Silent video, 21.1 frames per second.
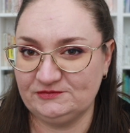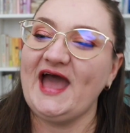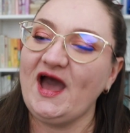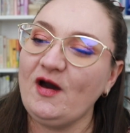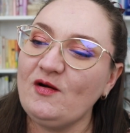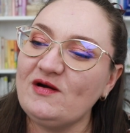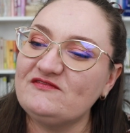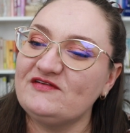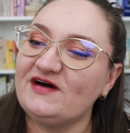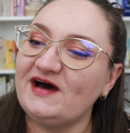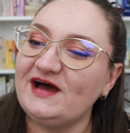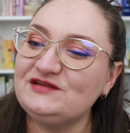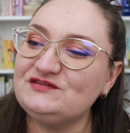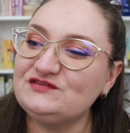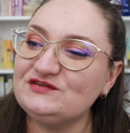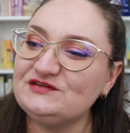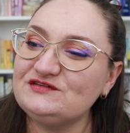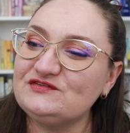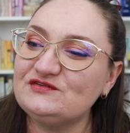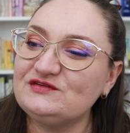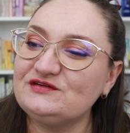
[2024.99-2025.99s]
However, I
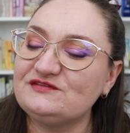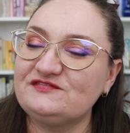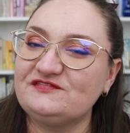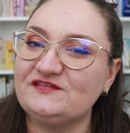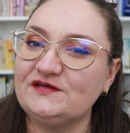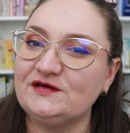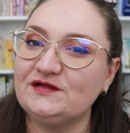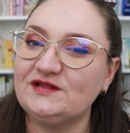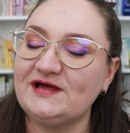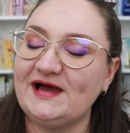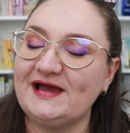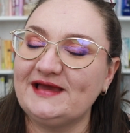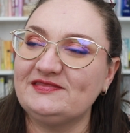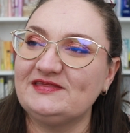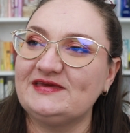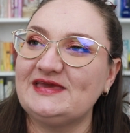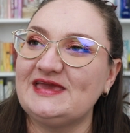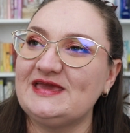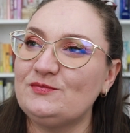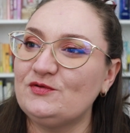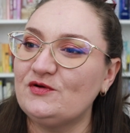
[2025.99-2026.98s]
do sort of feel like the
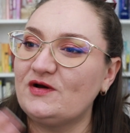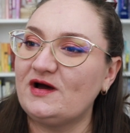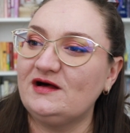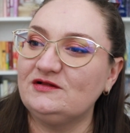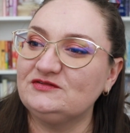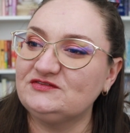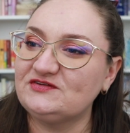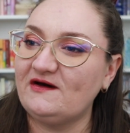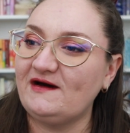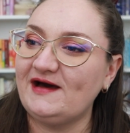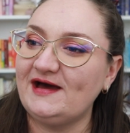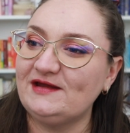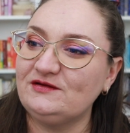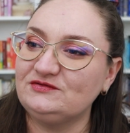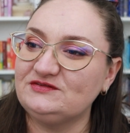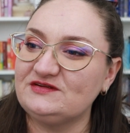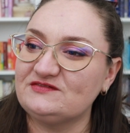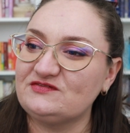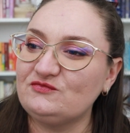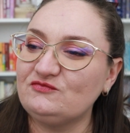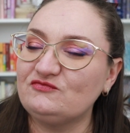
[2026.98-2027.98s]
Keep or Cull title
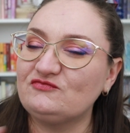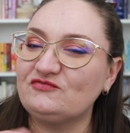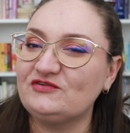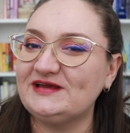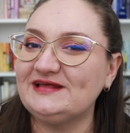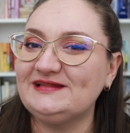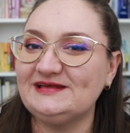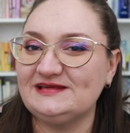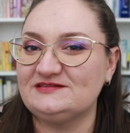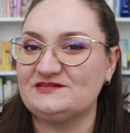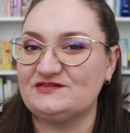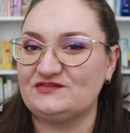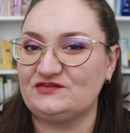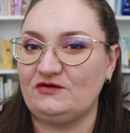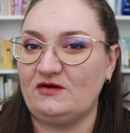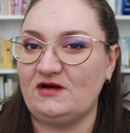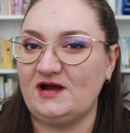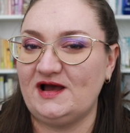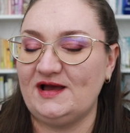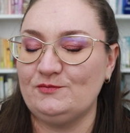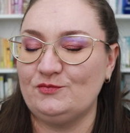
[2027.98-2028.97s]
doesn't really
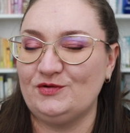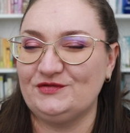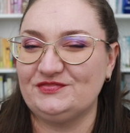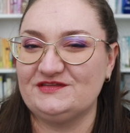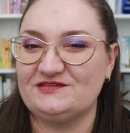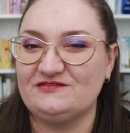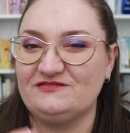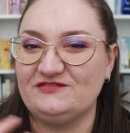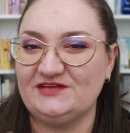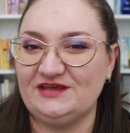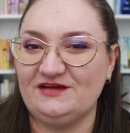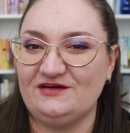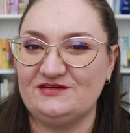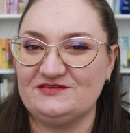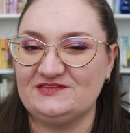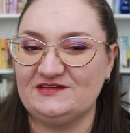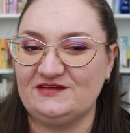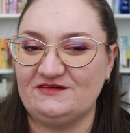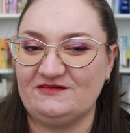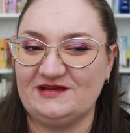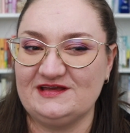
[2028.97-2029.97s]
describe what this video
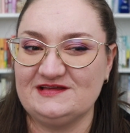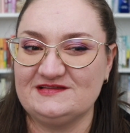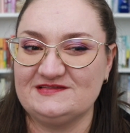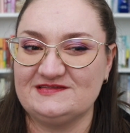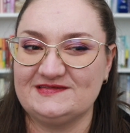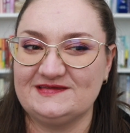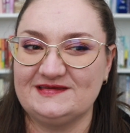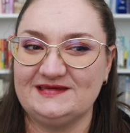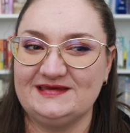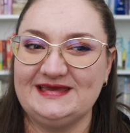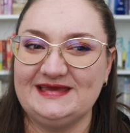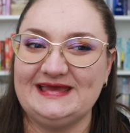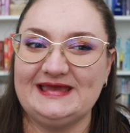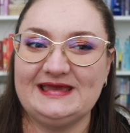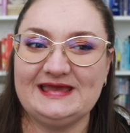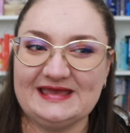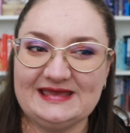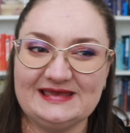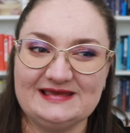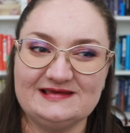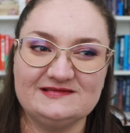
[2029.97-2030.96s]
series
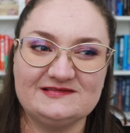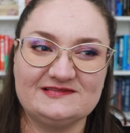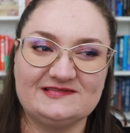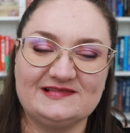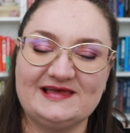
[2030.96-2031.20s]
is.